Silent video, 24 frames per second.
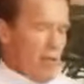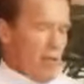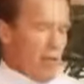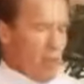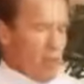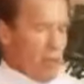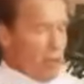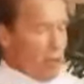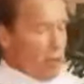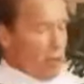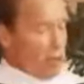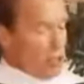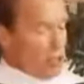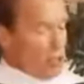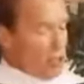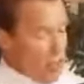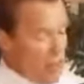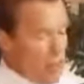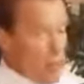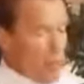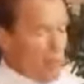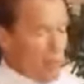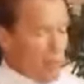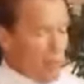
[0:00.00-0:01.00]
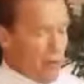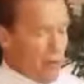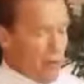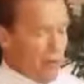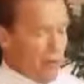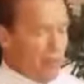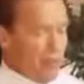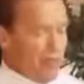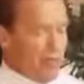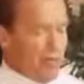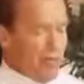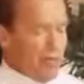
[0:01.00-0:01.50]
Because remember,
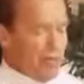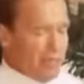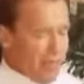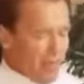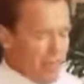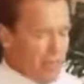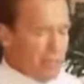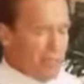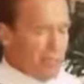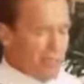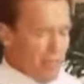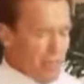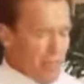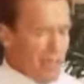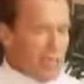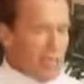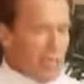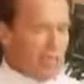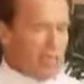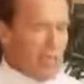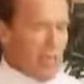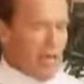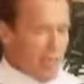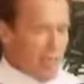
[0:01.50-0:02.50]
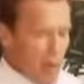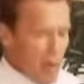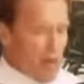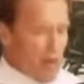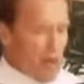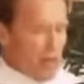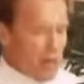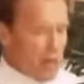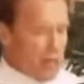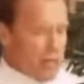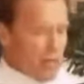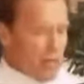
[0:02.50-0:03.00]
this is
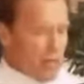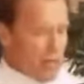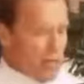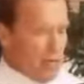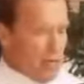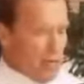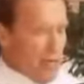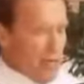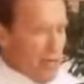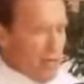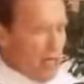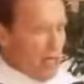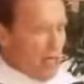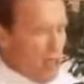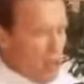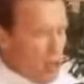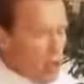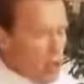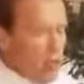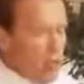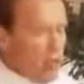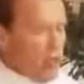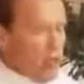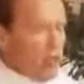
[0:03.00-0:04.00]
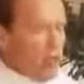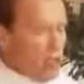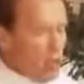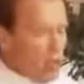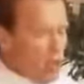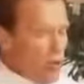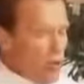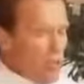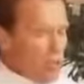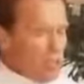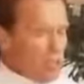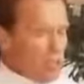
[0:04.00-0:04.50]
America, and you are
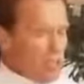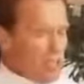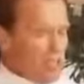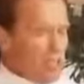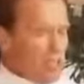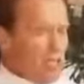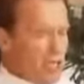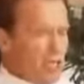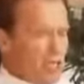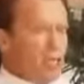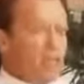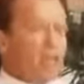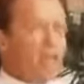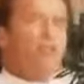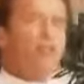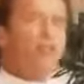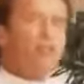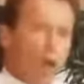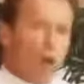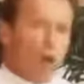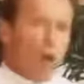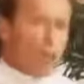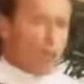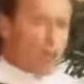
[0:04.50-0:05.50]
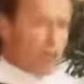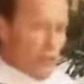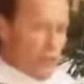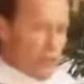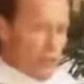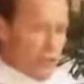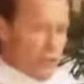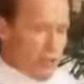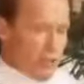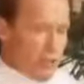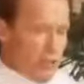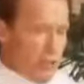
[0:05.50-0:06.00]
USC
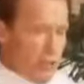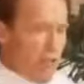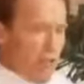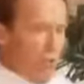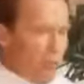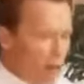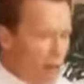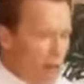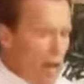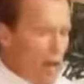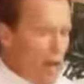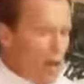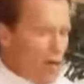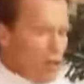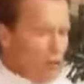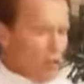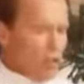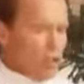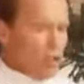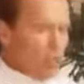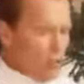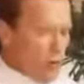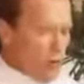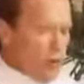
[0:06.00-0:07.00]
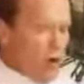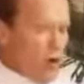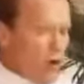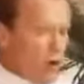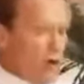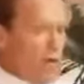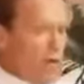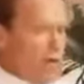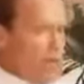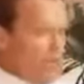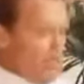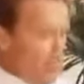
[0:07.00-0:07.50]
Trojans, proud, strong,
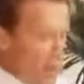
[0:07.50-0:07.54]
and